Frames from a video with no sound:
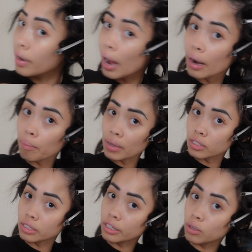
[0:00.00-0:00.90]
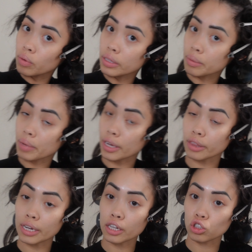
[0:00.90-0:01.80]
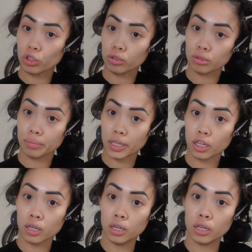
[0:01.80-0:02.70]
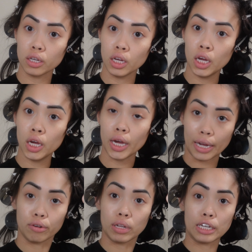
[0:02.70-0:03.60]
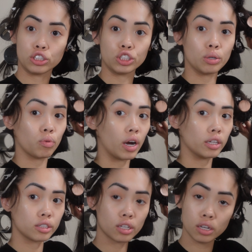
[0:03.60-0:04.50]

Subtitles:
not about to deal with a man that controls me in a relationship wise.